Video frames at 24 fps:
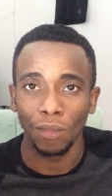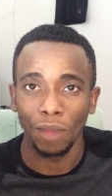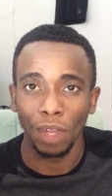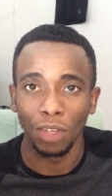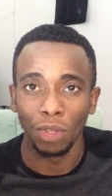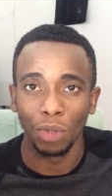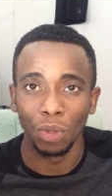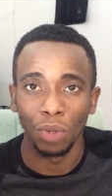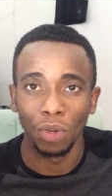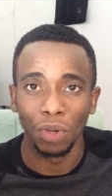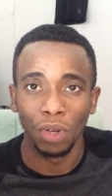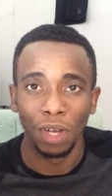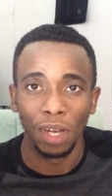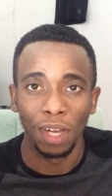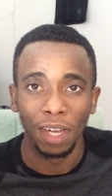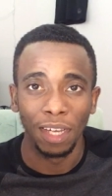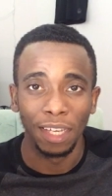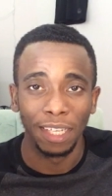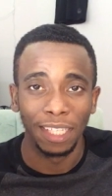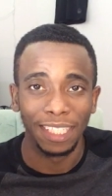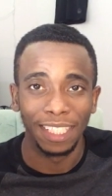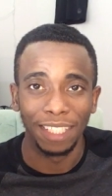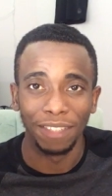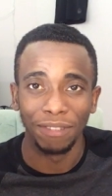you know,
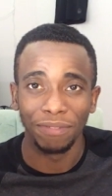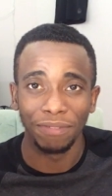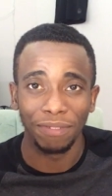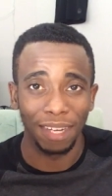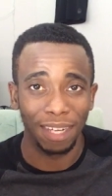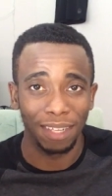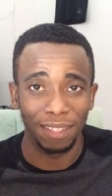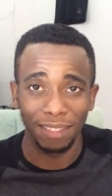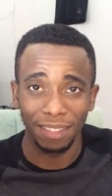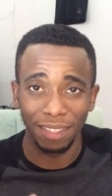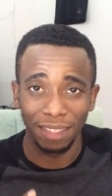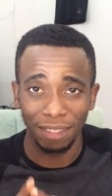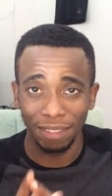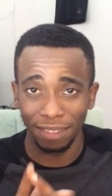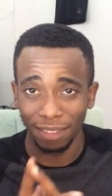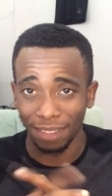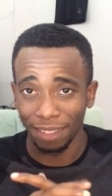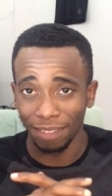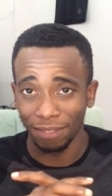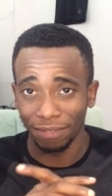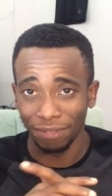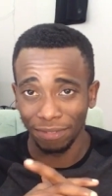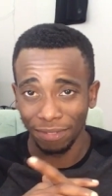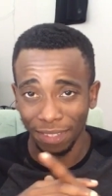they found they,
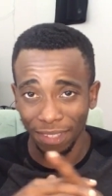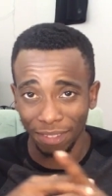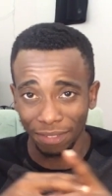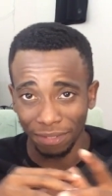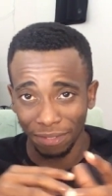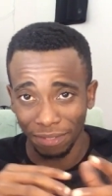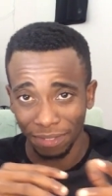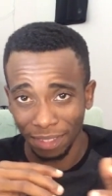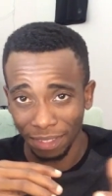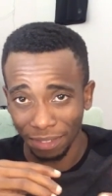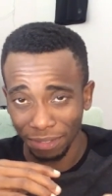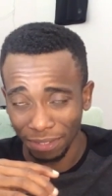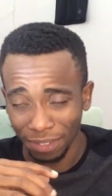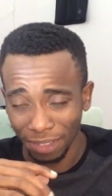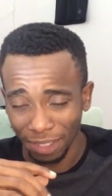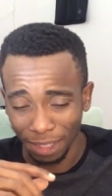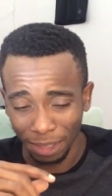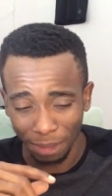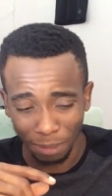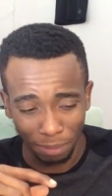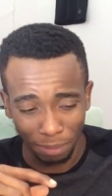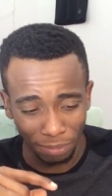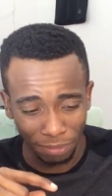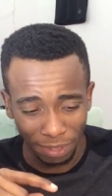they've, they've, they've
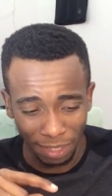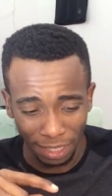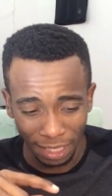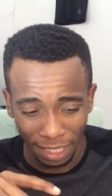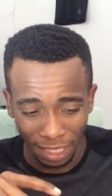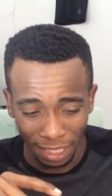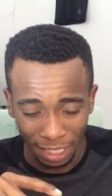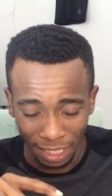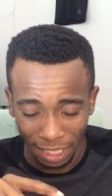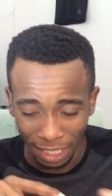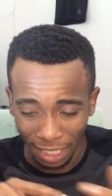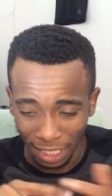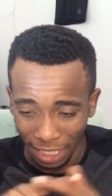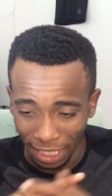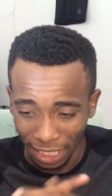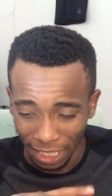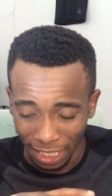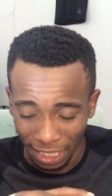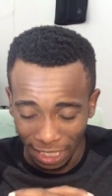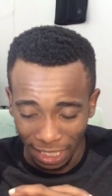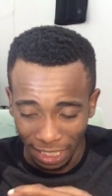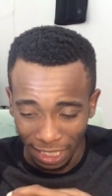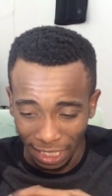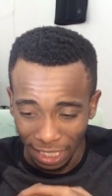um,
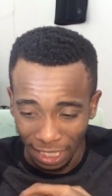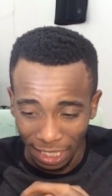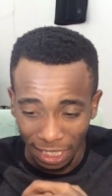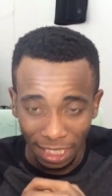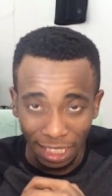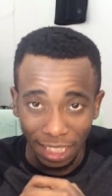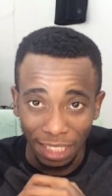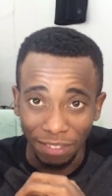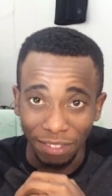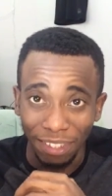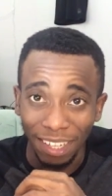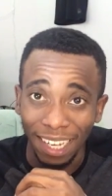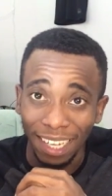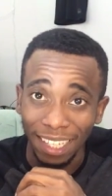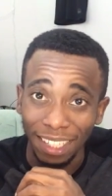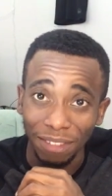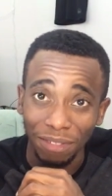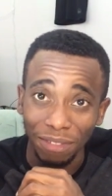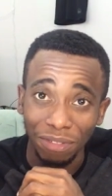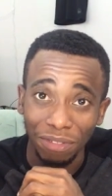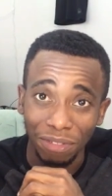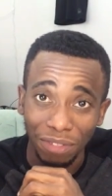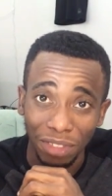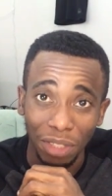they've had a
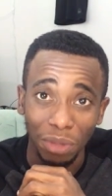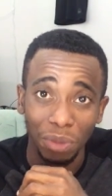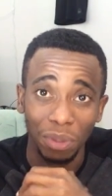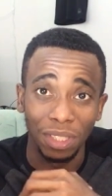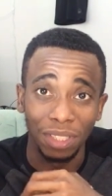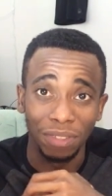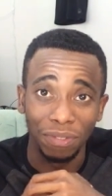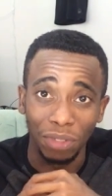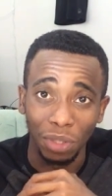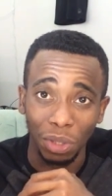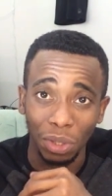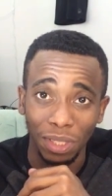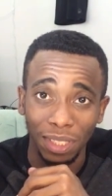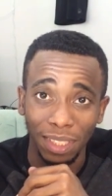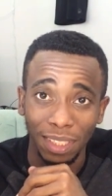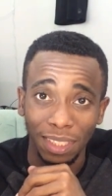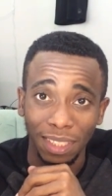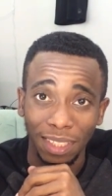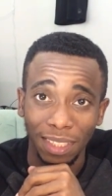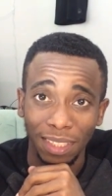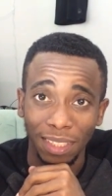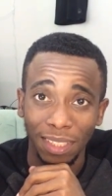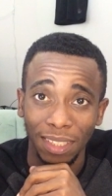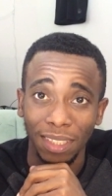very difficult
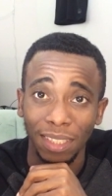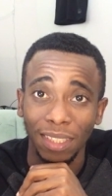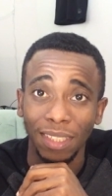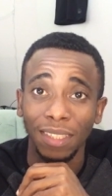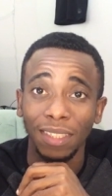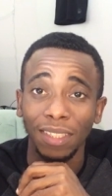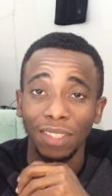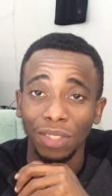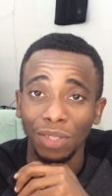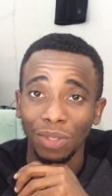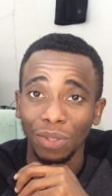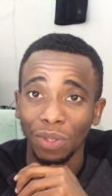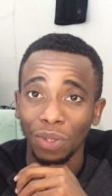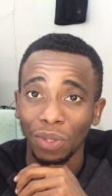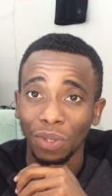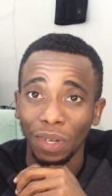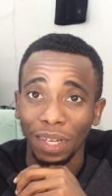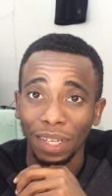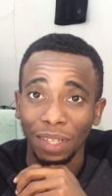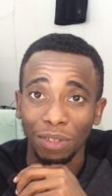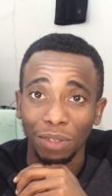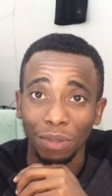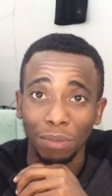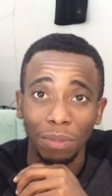season. You know,
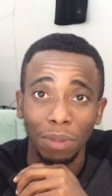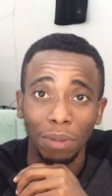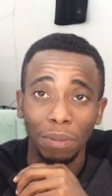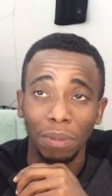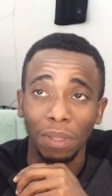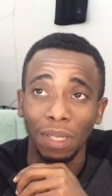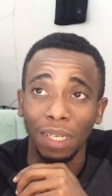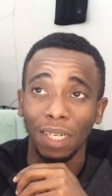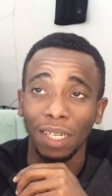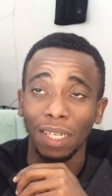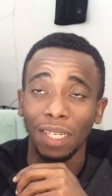I can remember